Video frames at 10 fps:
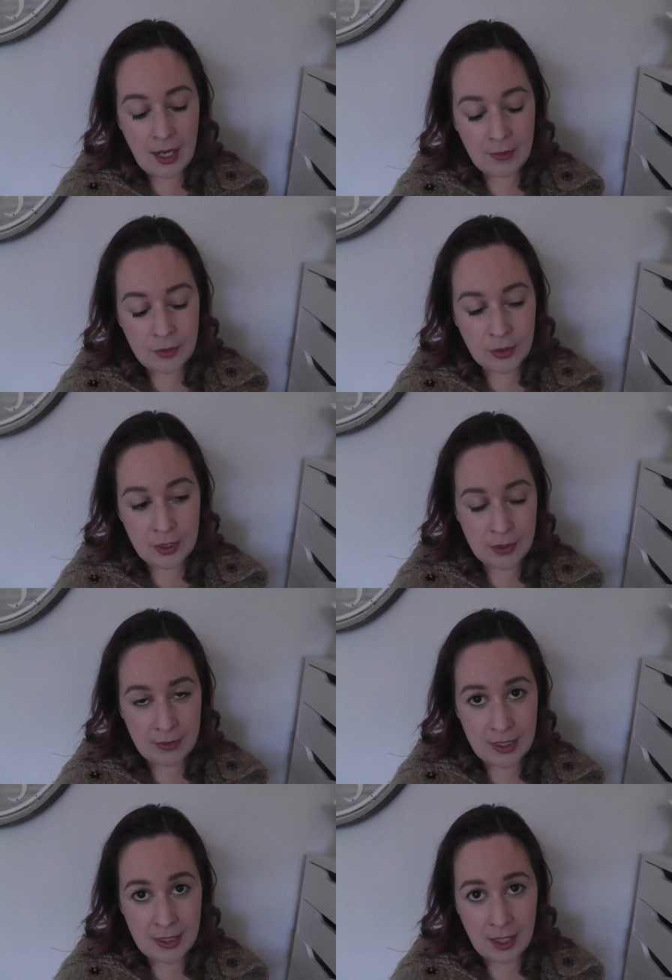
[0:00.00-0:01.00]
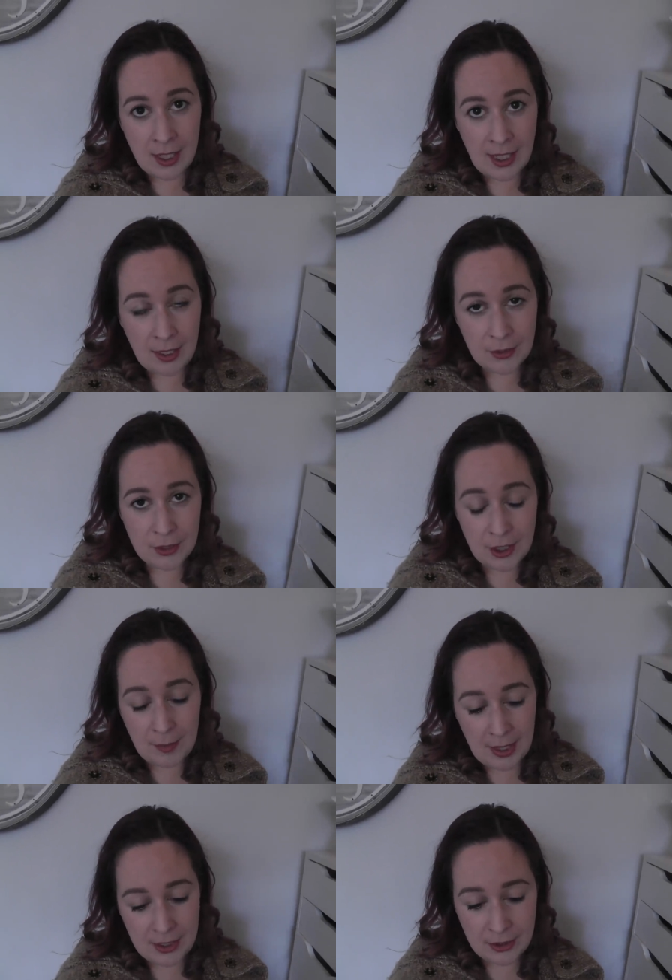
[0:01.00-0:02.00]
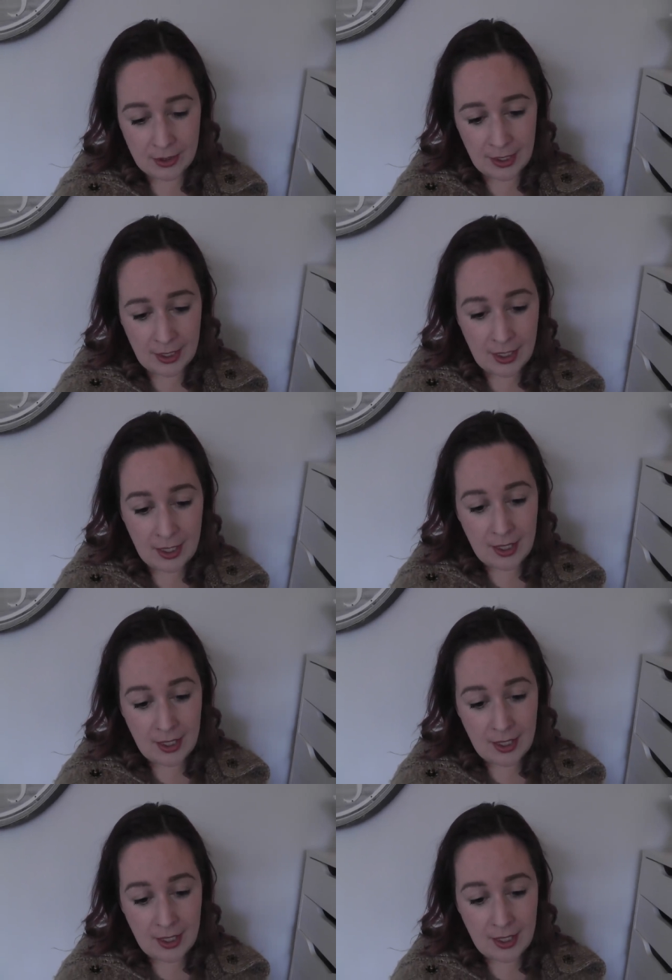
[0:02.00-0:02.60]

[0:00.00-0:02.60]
I've told it to restart, and now I've just got a black screen.